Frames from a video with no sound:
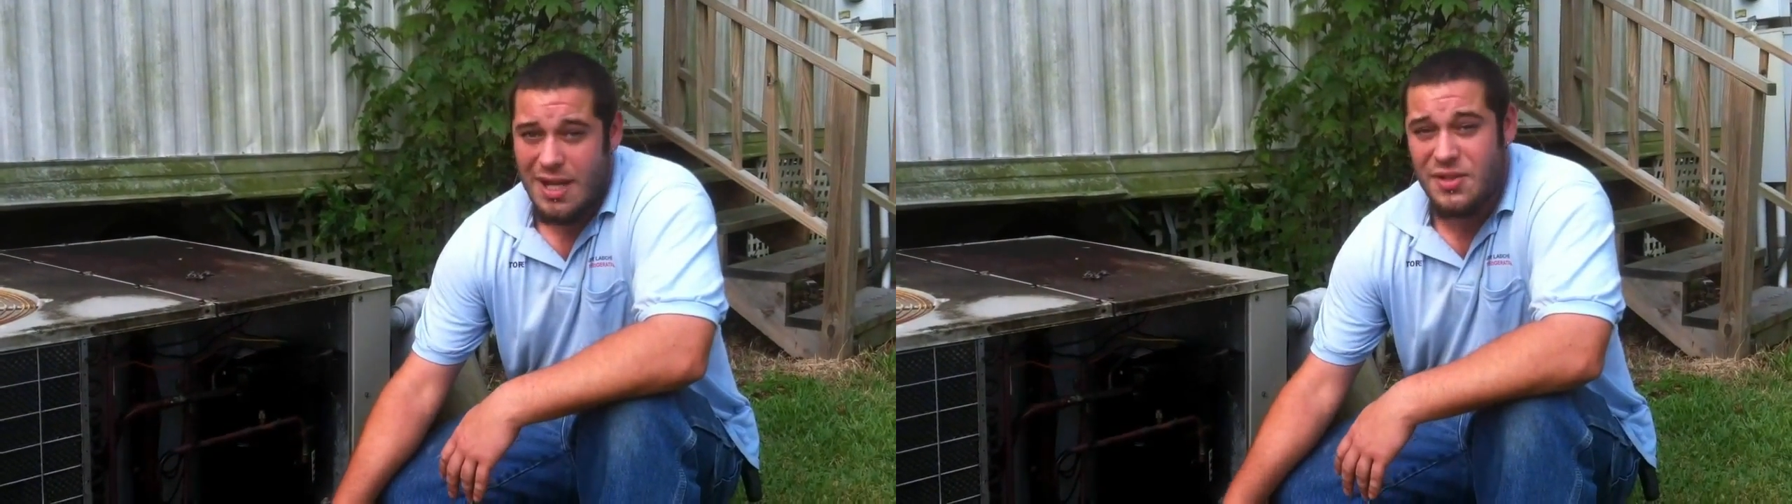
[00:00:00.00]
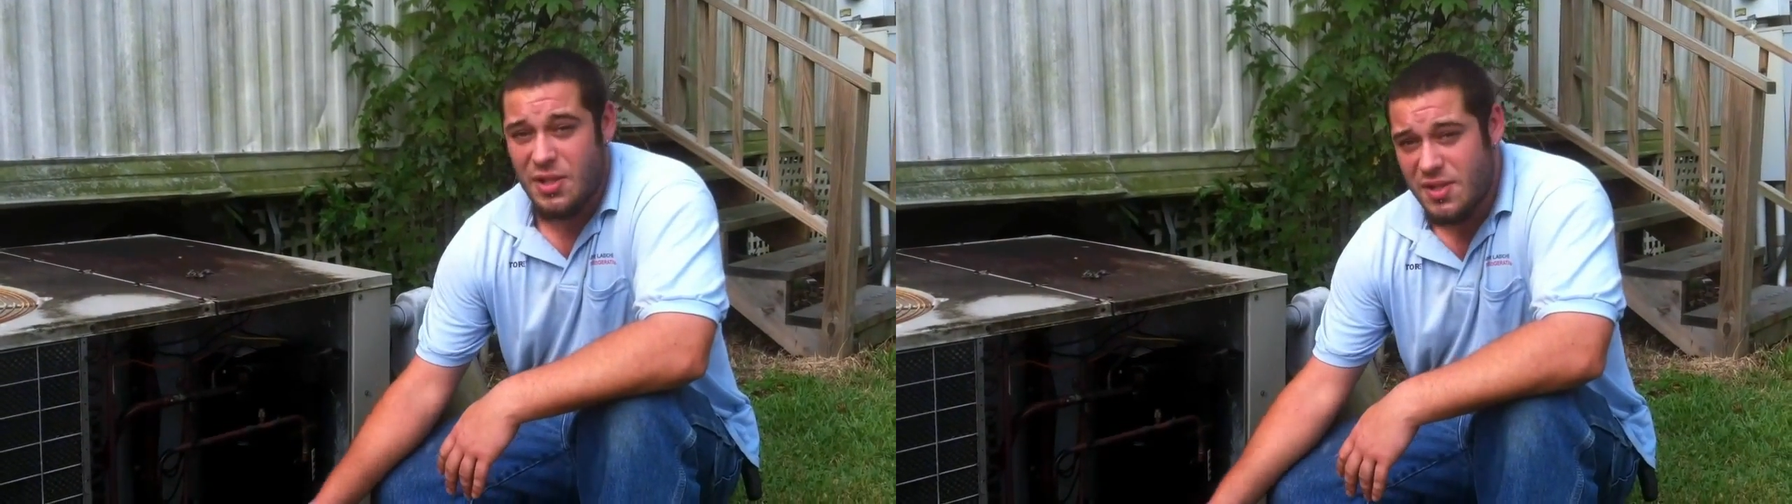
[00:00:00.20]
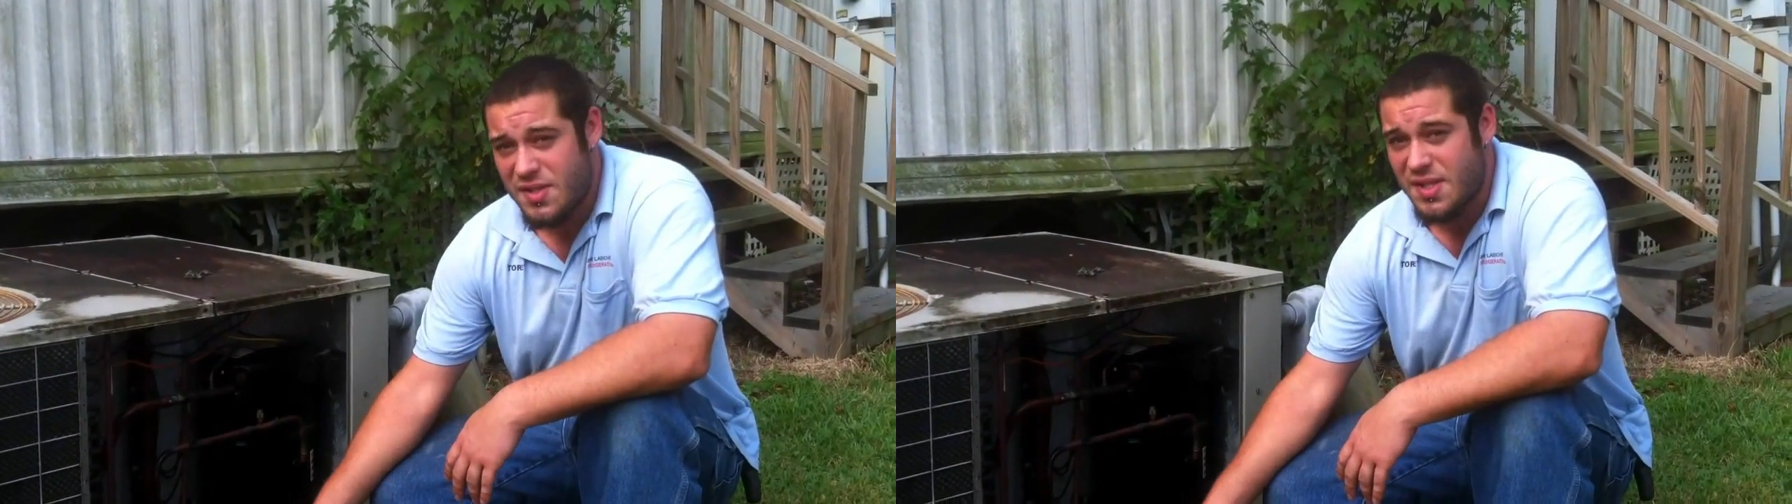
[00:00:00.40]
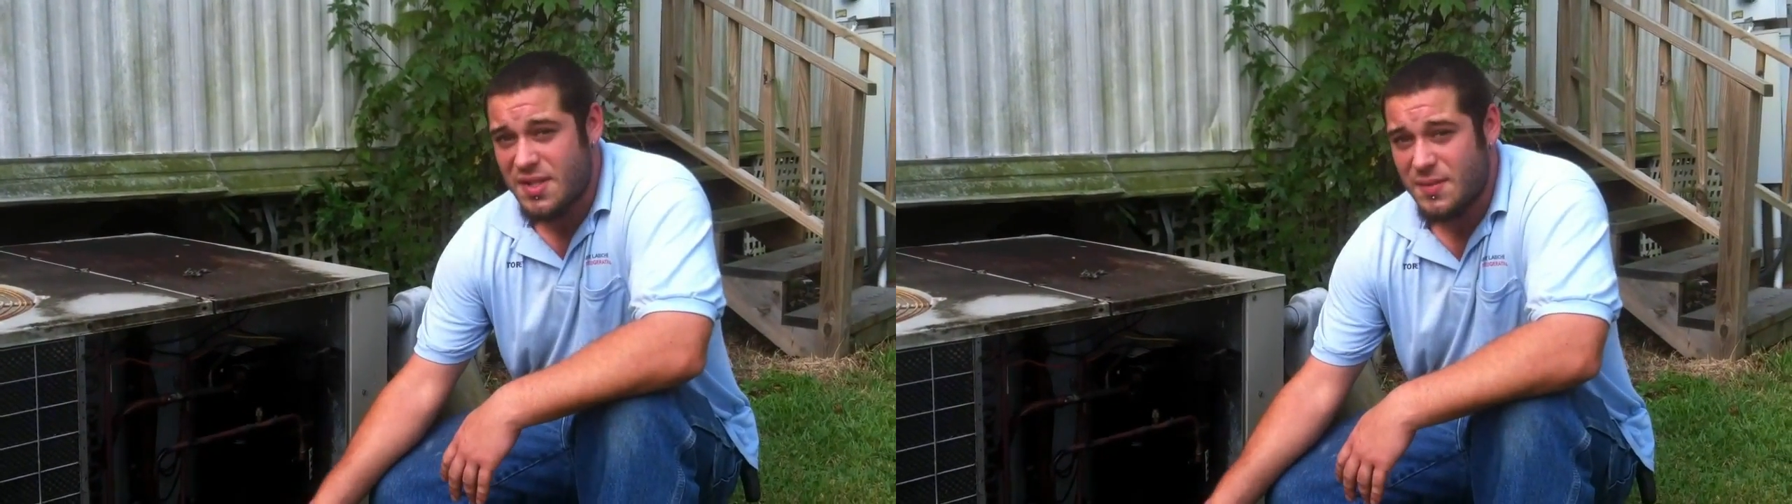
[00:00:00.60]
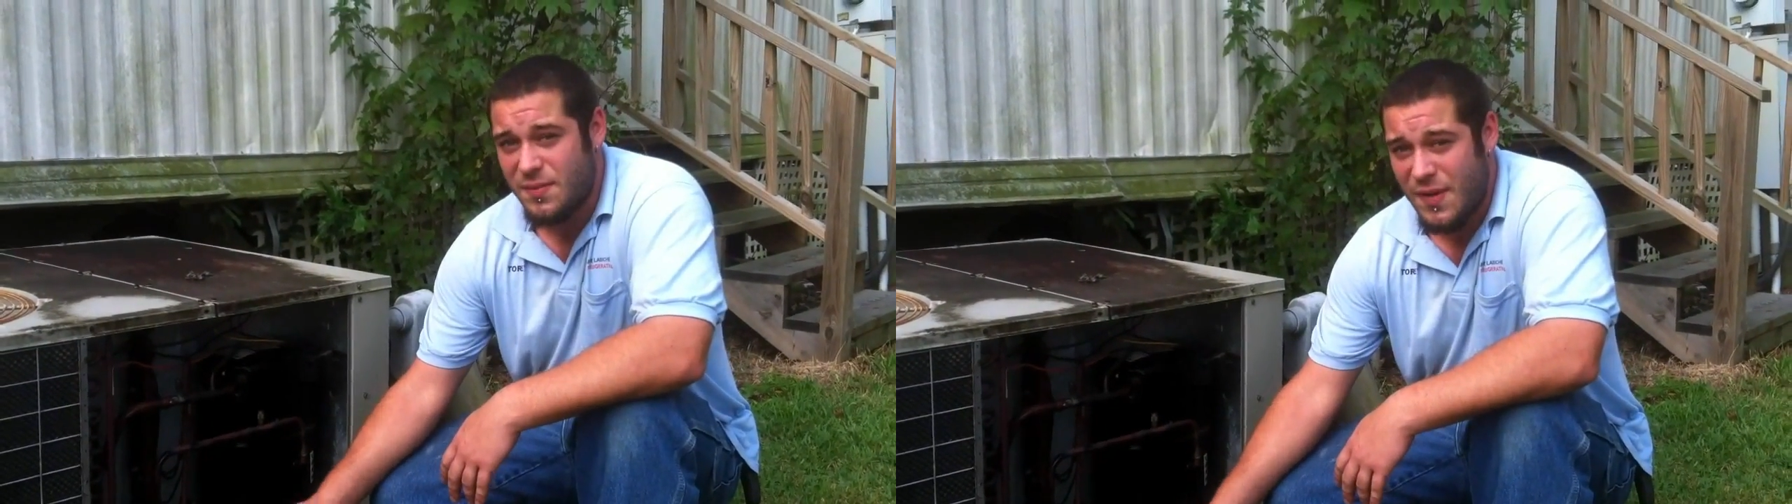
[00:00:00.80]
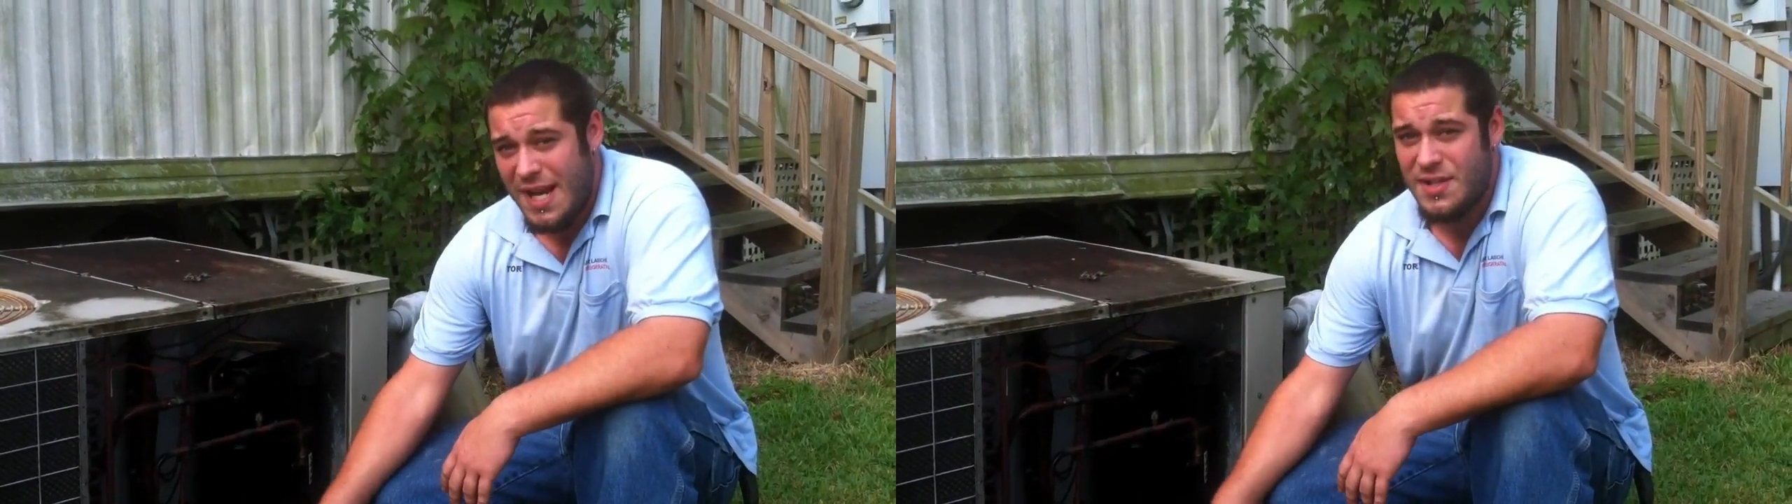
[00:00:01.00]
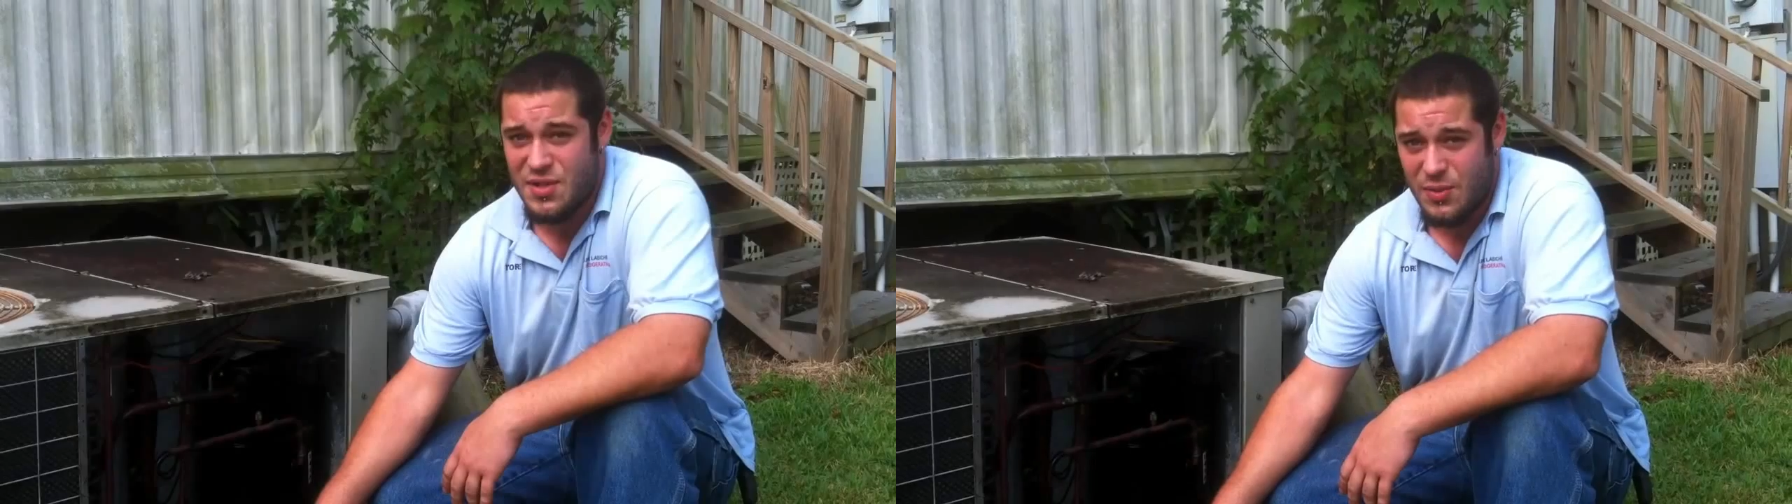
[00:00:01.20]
and turn the system fan